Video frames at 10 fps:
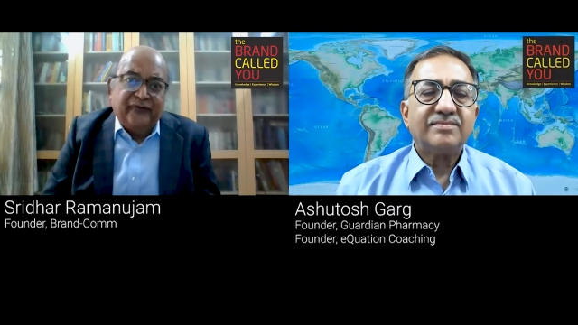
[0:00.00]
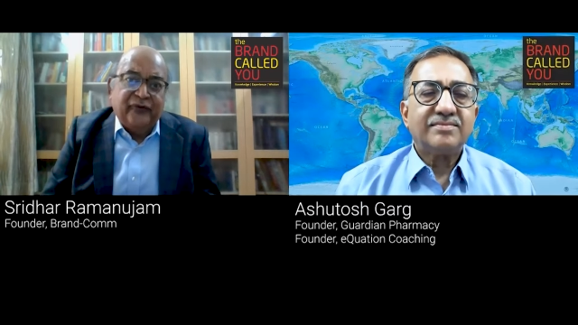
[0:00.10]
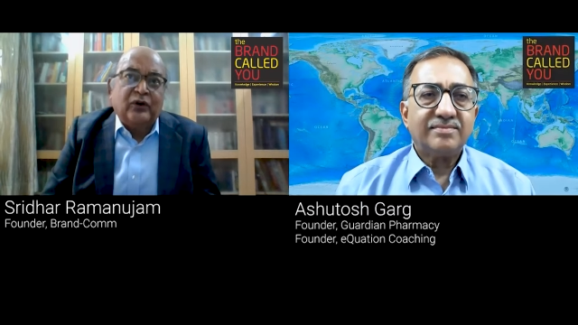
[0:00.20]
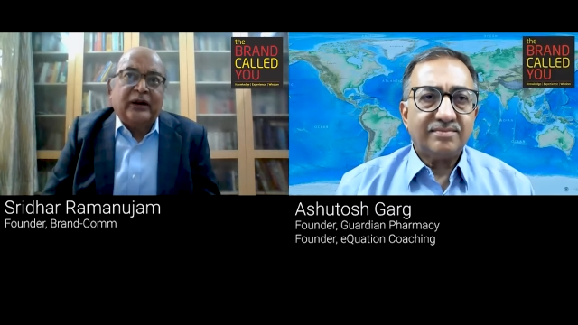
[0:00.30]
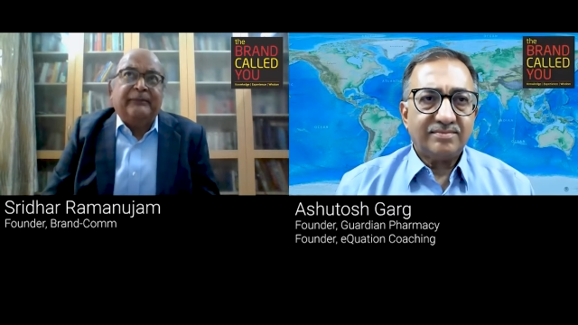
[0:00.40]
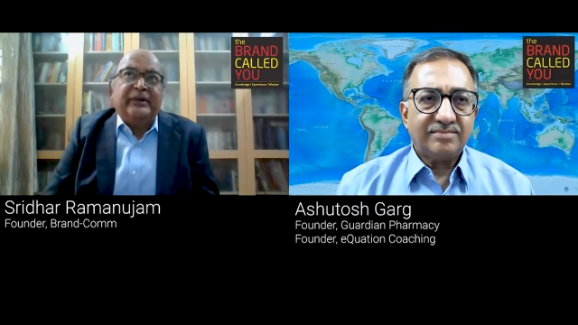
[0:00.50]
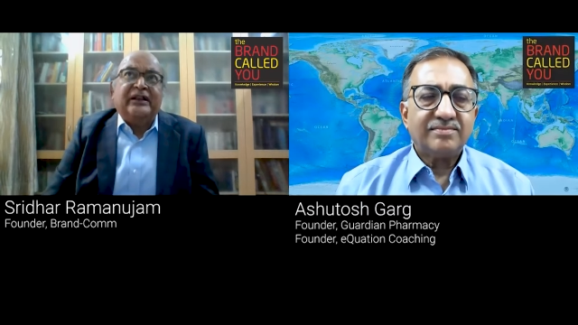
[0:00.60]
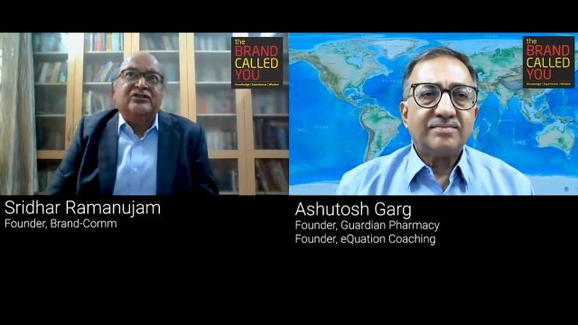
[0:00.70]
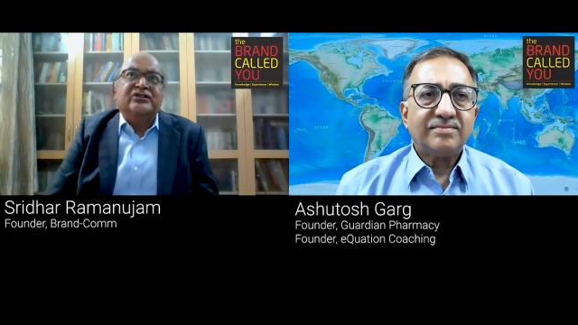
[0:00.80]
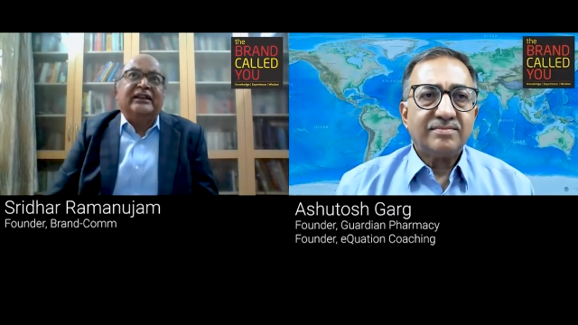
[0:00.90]
Speaker 1: you look at
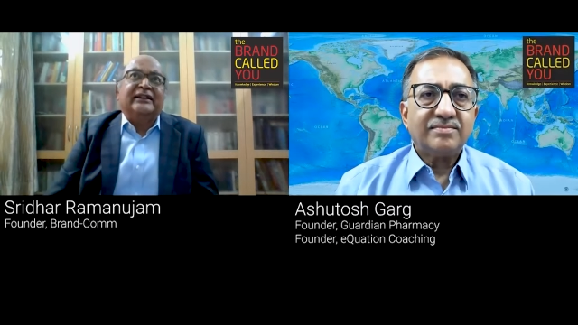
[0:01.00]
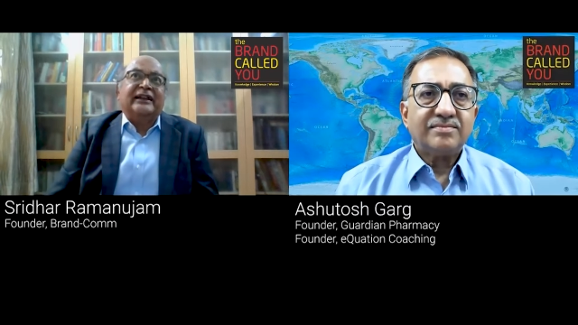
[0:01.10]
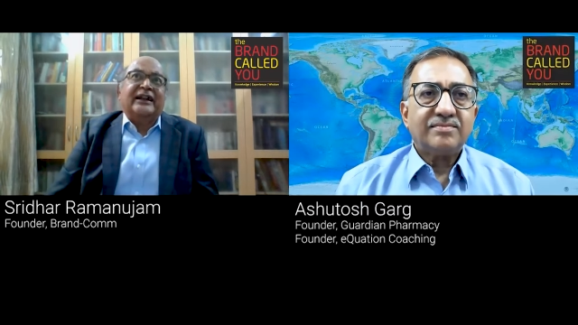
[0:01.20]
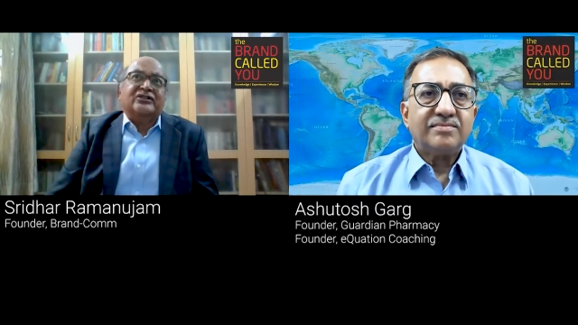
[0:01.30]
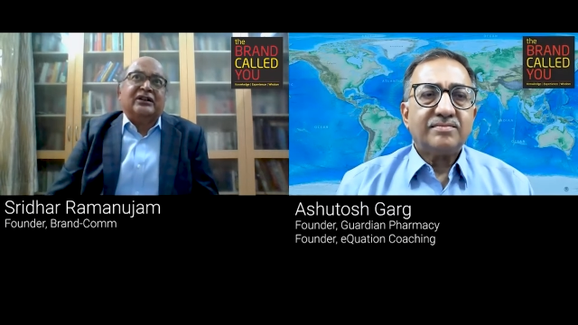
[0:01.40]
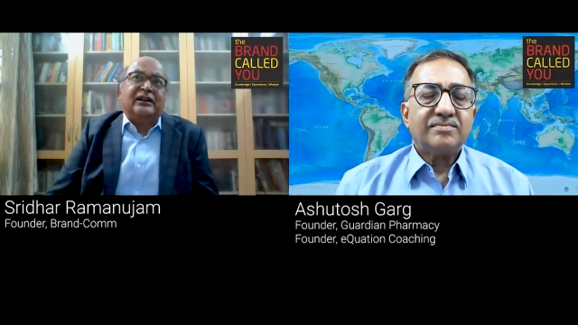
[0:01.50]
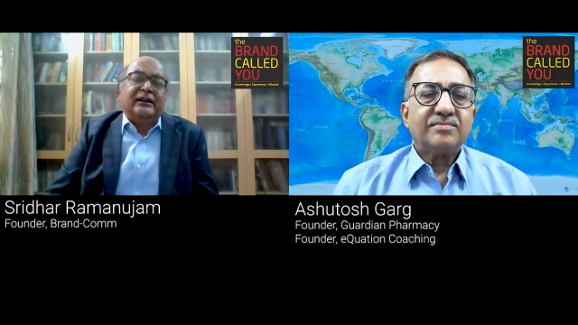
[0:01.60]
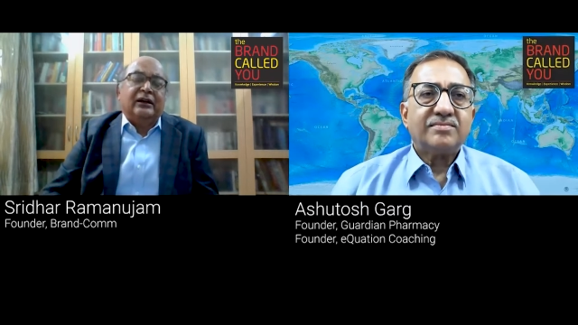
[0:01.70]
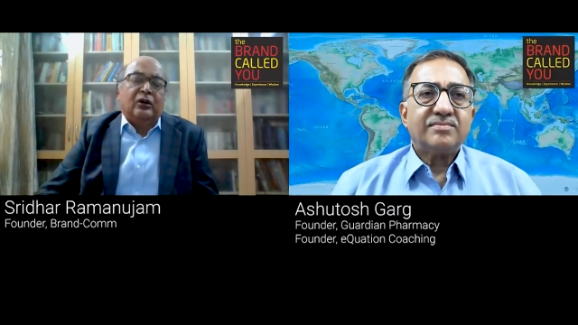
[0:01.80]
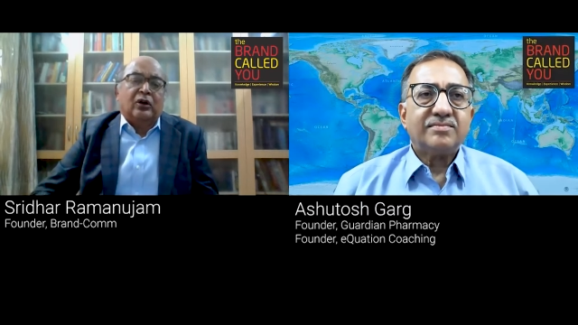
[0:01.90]
P&G
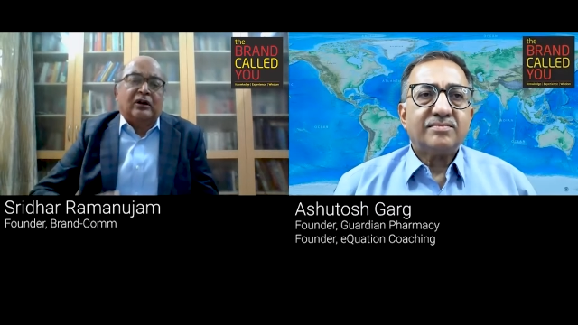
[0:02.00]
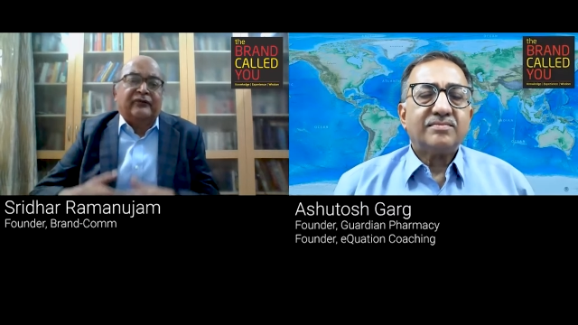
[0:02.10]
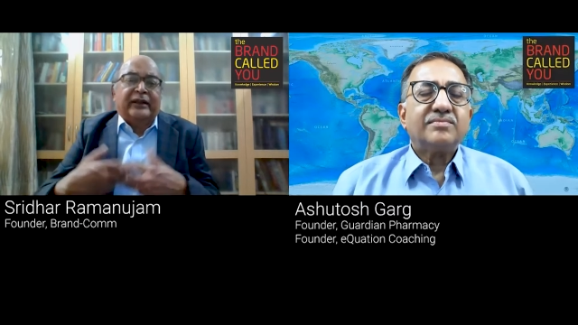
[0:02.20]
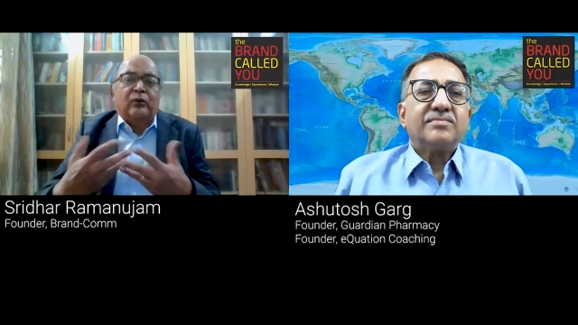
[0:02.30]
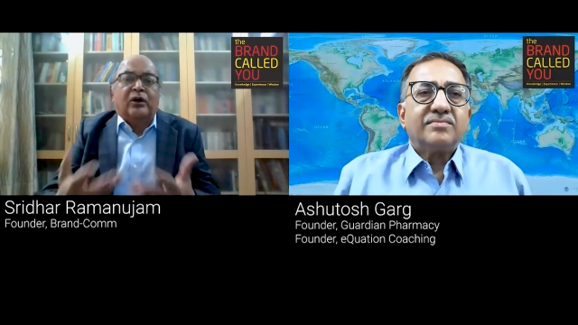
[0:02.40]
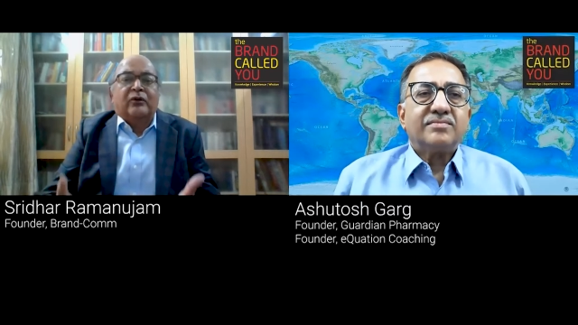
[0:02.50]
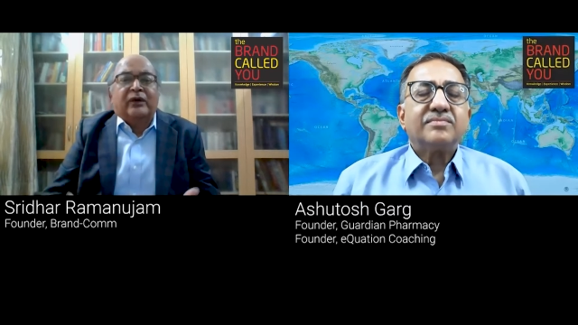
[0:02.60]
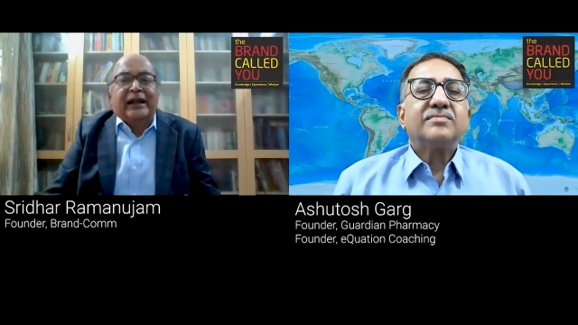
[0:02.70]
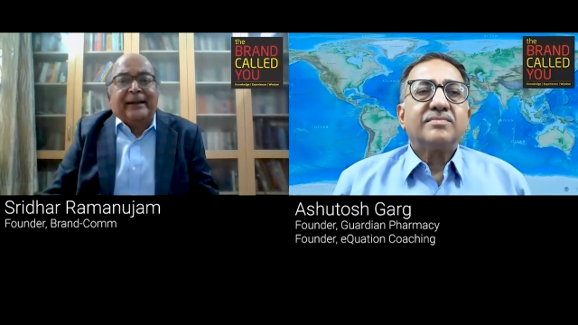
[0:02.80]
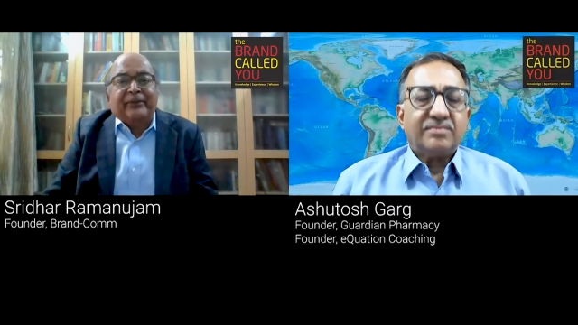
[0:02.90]
internationally, a lot of their work
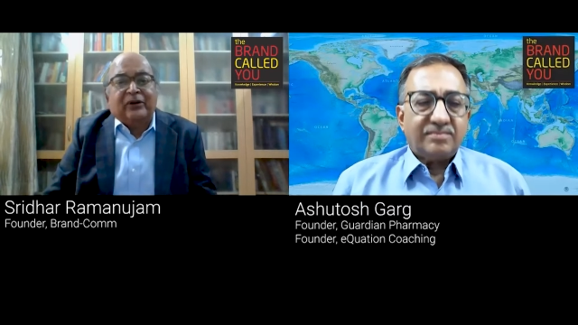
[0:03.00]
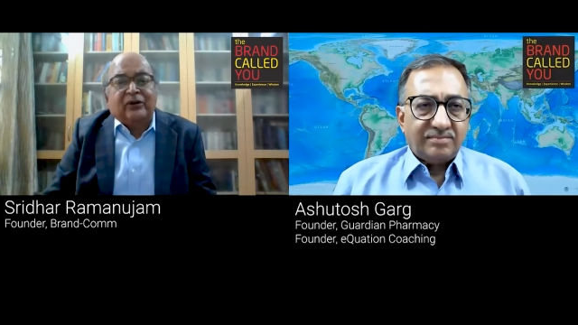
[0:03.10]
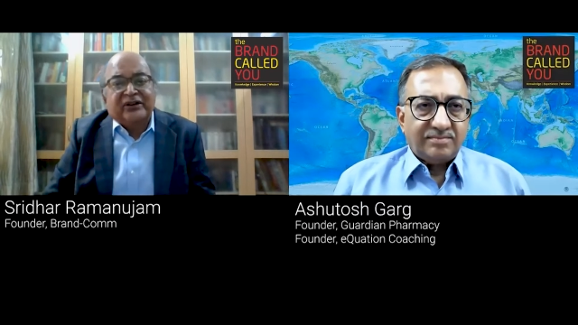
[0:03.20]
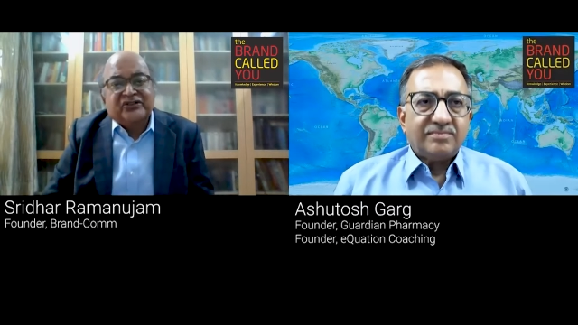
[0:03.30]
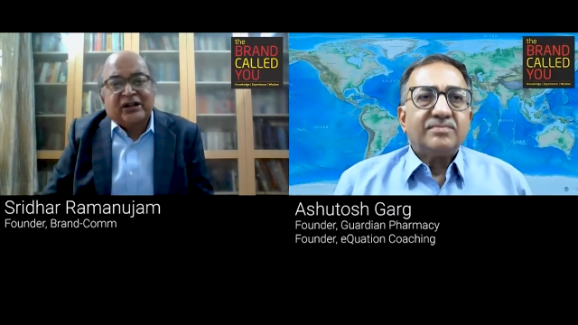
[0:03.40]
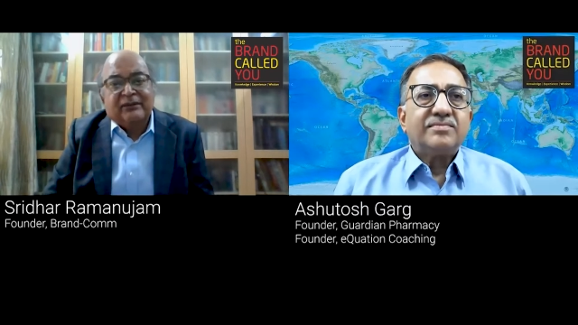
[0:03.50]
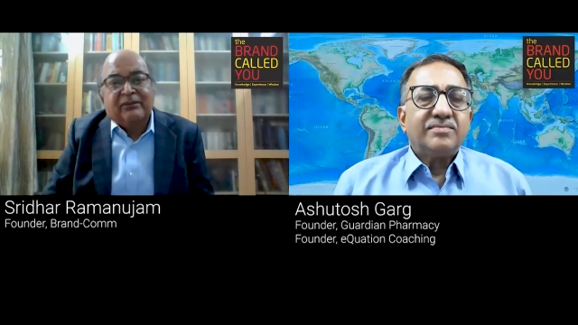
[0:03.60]
will happen on digital.